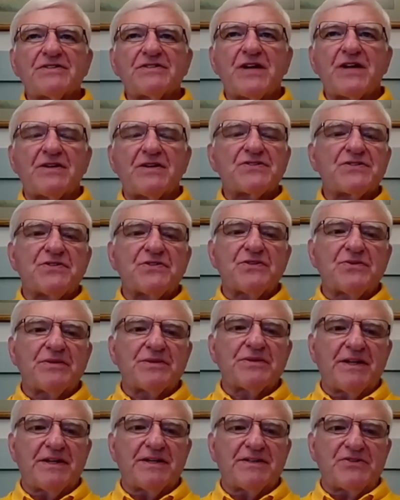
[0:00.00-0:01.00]
She's
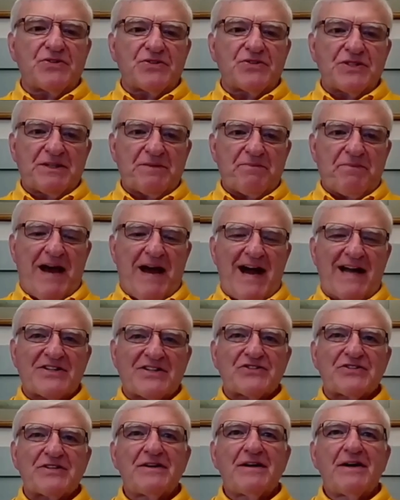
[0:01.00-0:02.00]
also, you know, using the
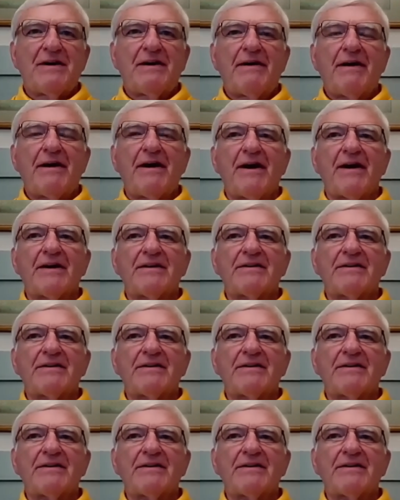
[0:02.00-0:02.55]
patch.